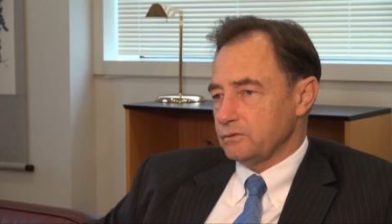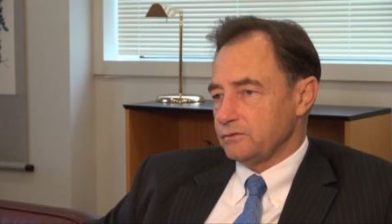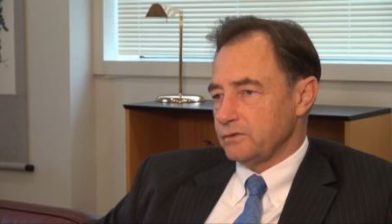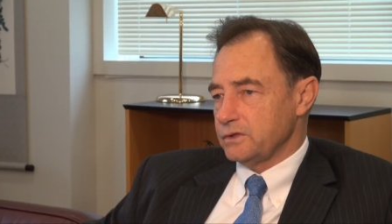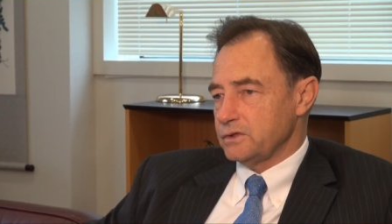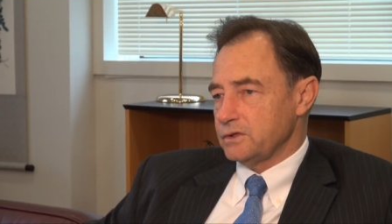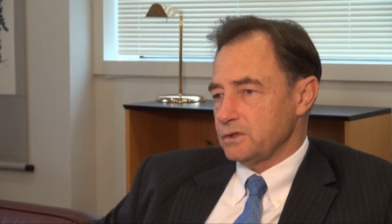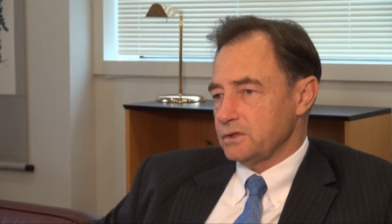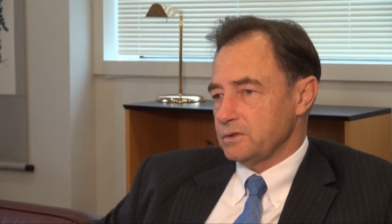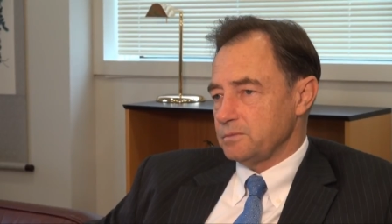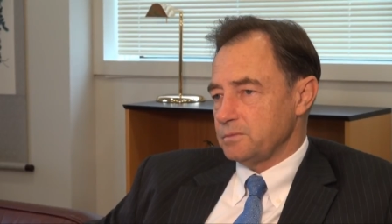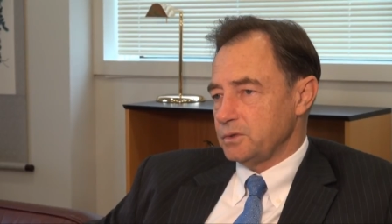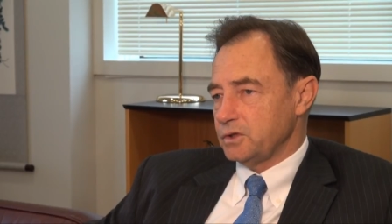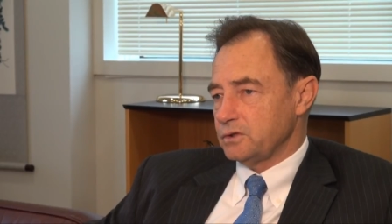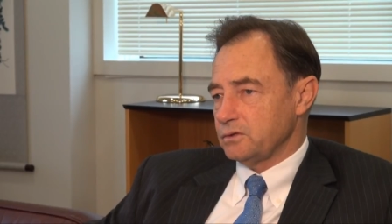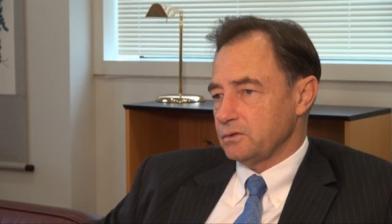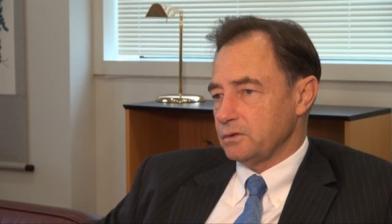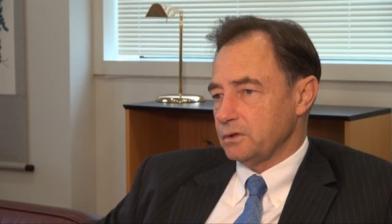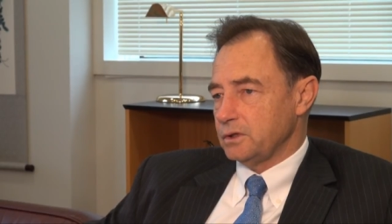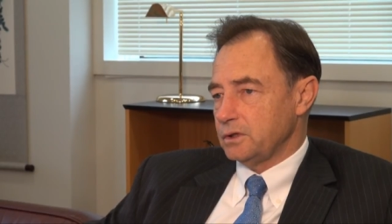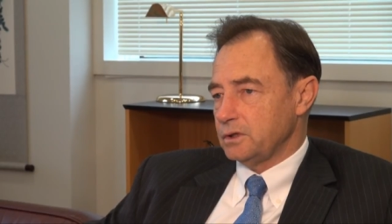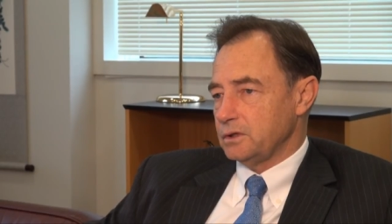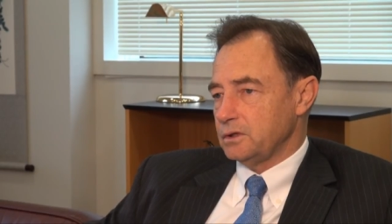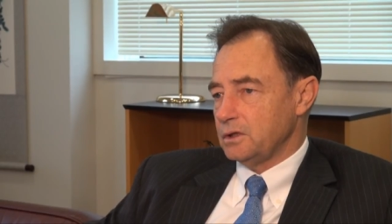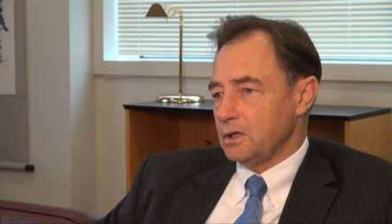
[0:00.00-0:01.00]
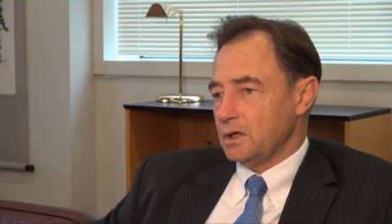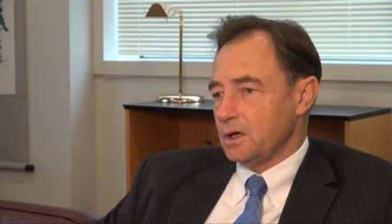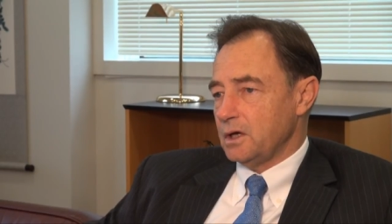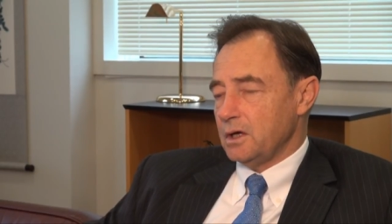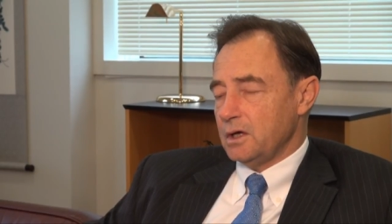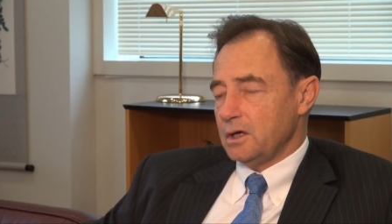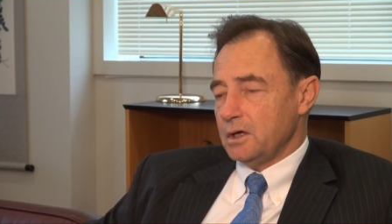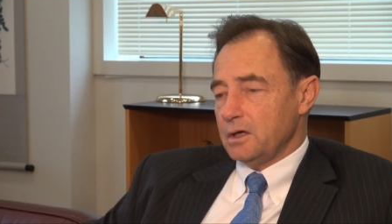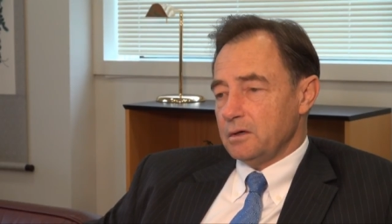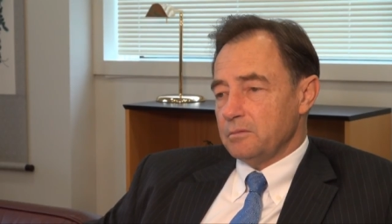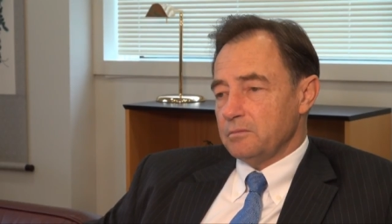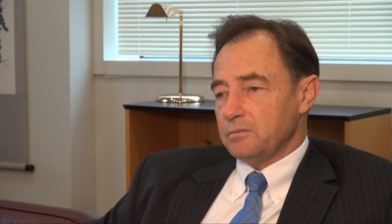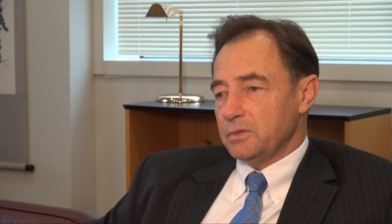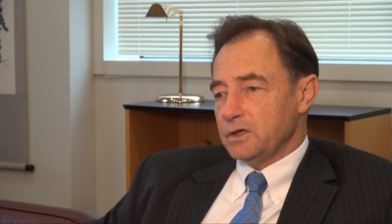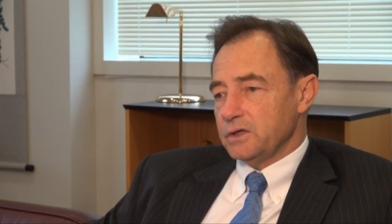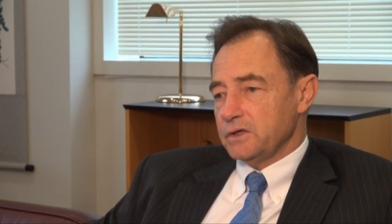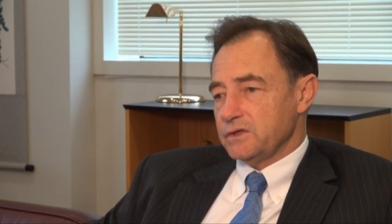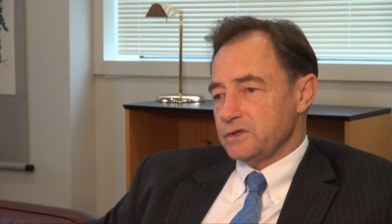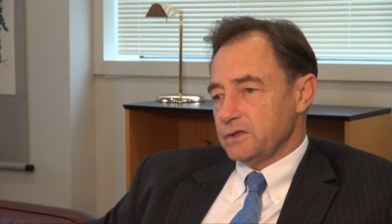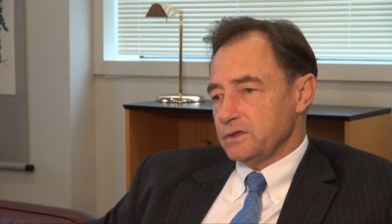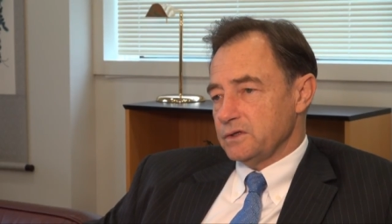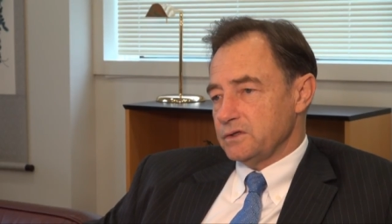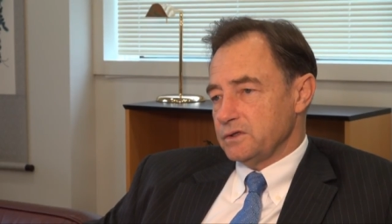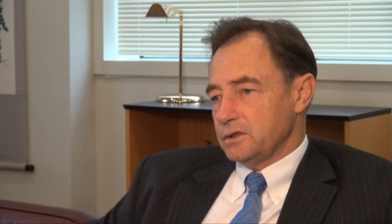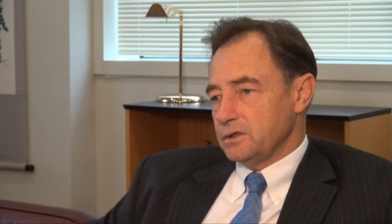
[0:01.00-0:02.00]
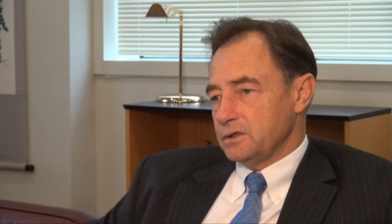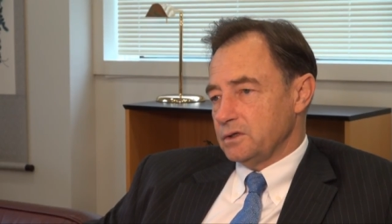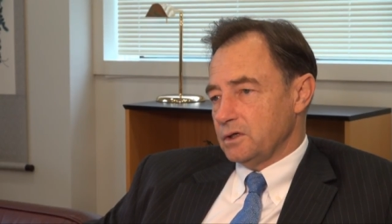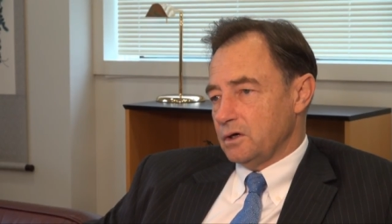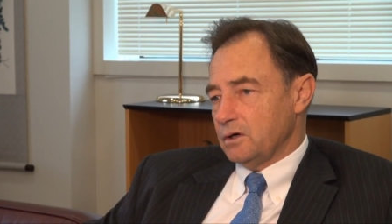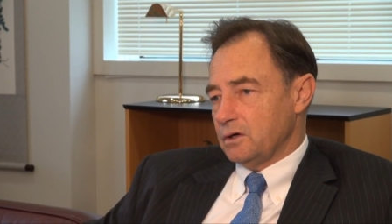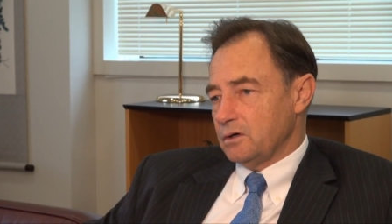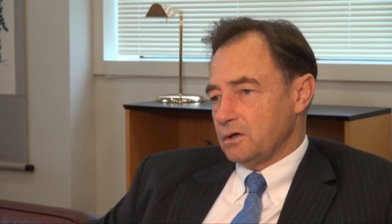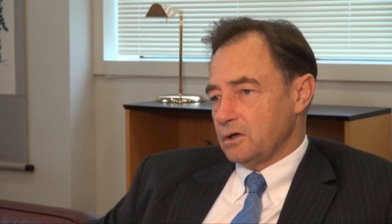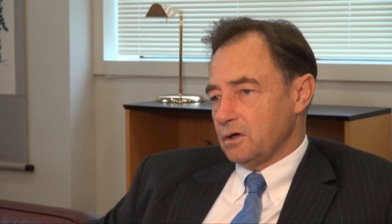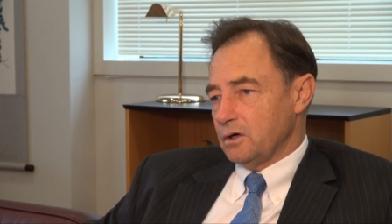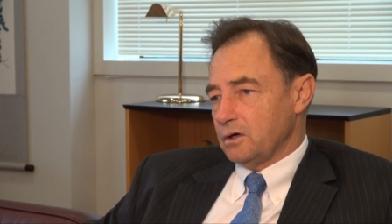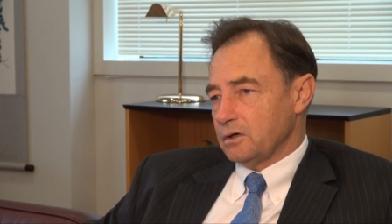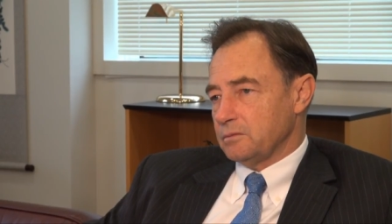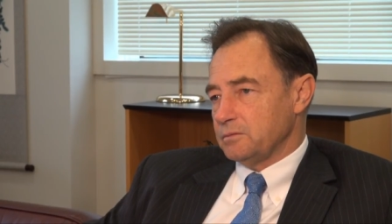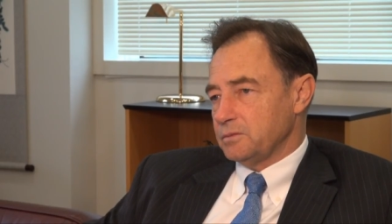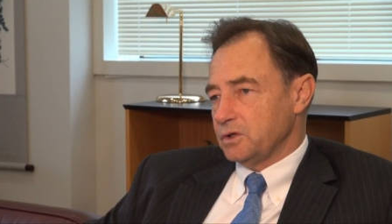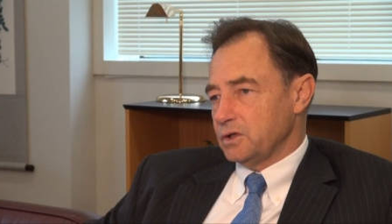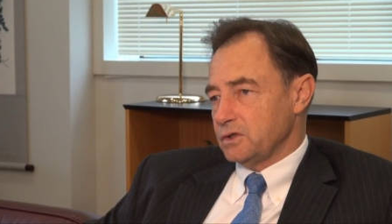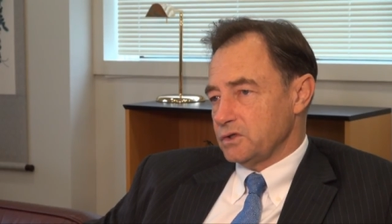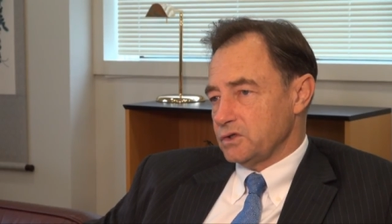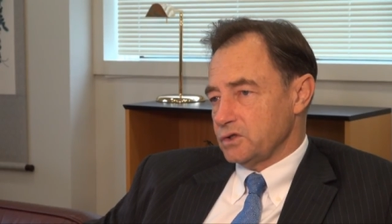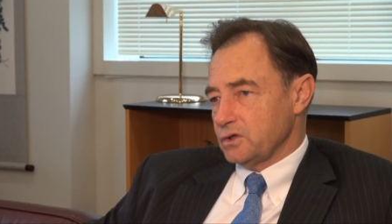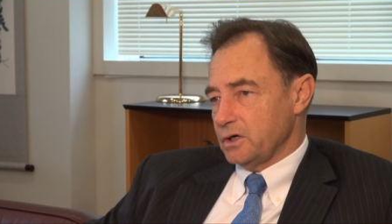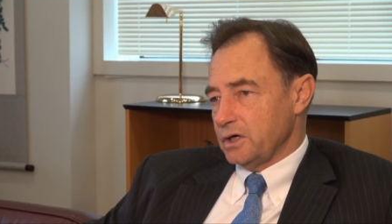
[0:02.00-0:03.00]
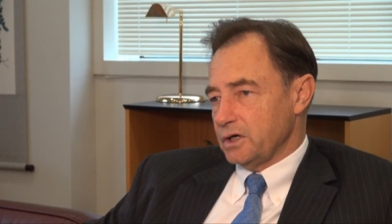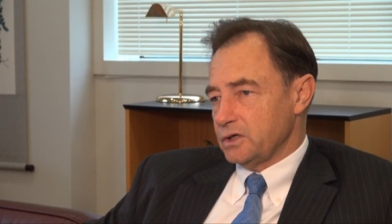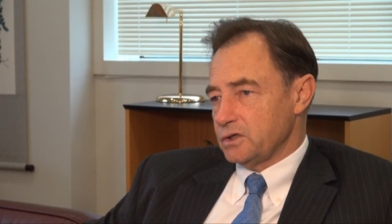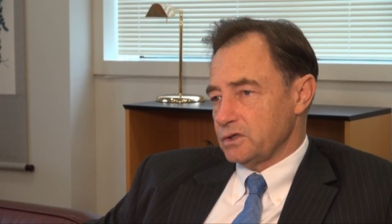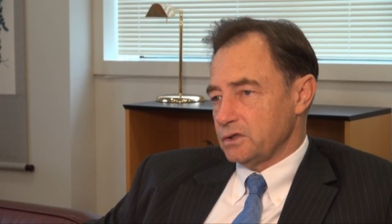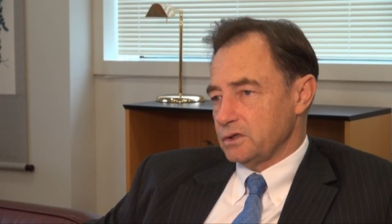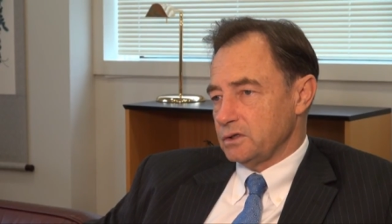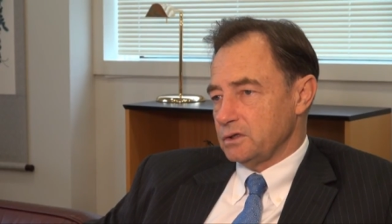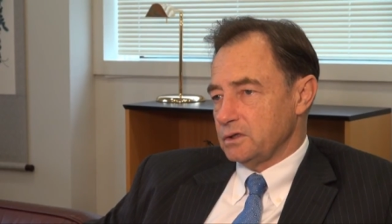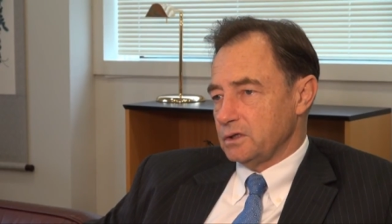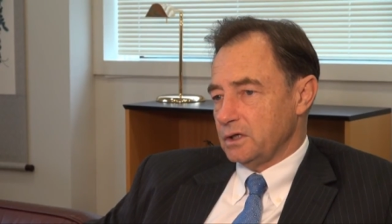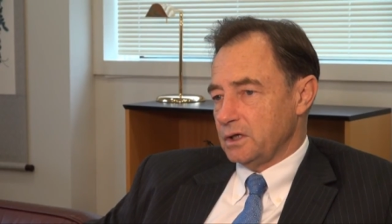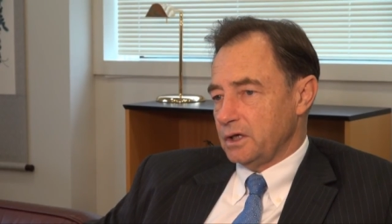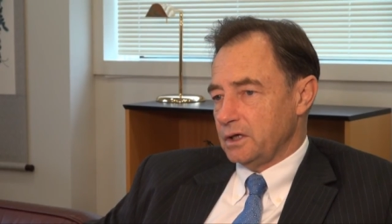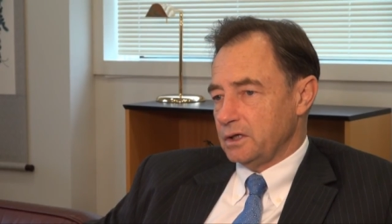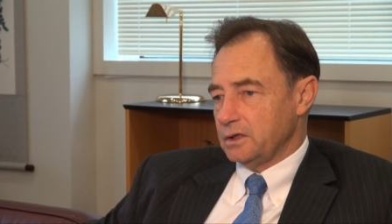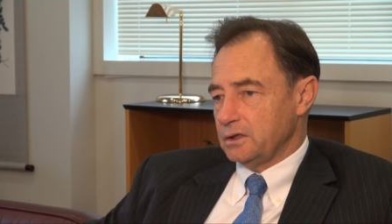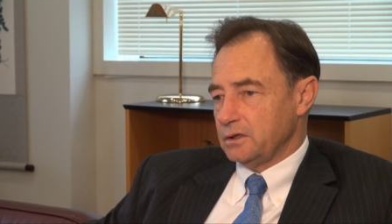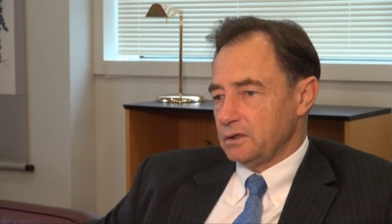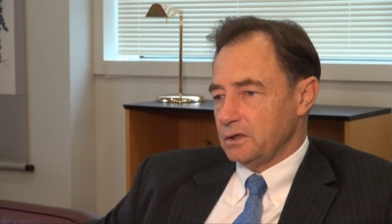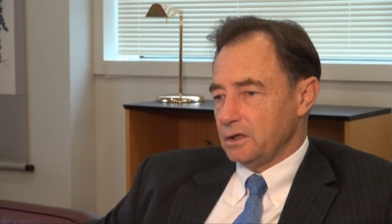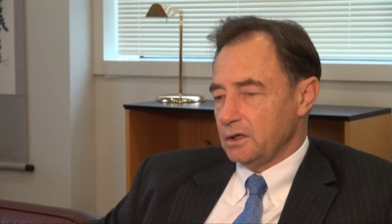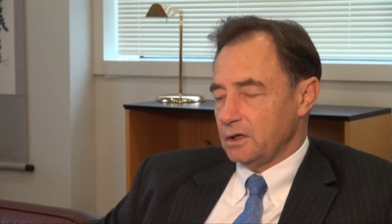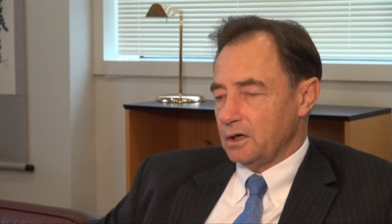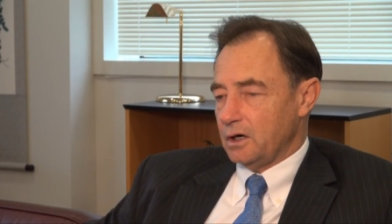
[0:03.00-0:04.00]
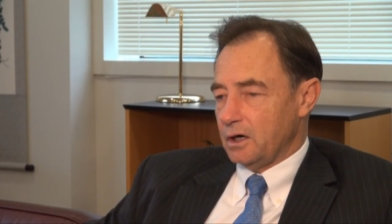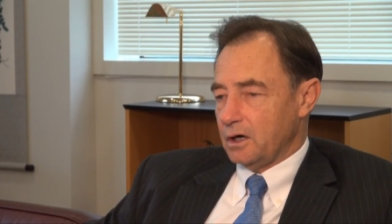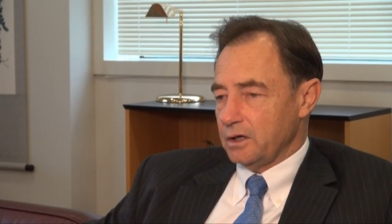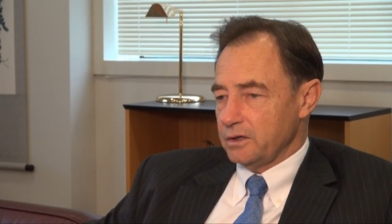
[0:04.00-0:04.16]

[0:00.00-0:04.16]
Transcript: visits between ministers in the Hong Kong administration and uh,